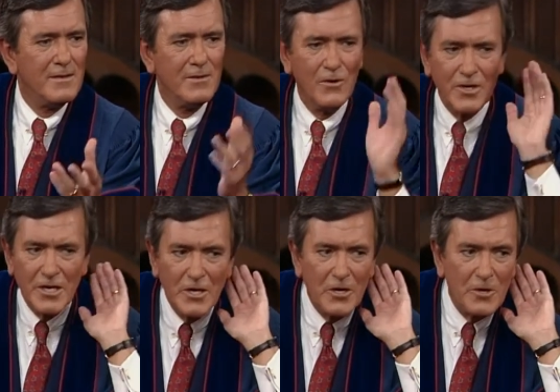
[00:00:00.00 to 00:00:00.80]
No
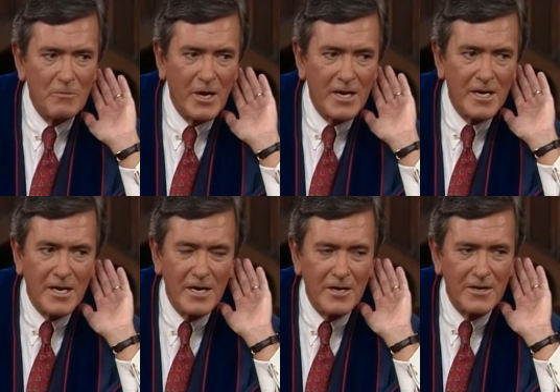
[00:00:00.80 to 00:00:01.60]
ear may
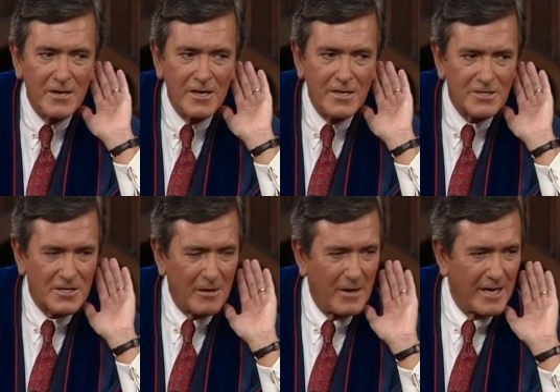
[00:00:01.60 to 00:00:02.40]
hear his
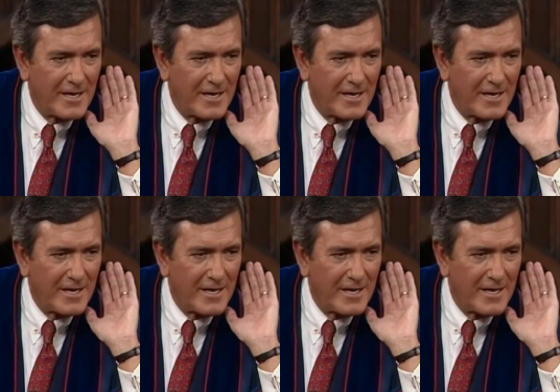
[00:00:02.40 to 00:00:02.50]
coming.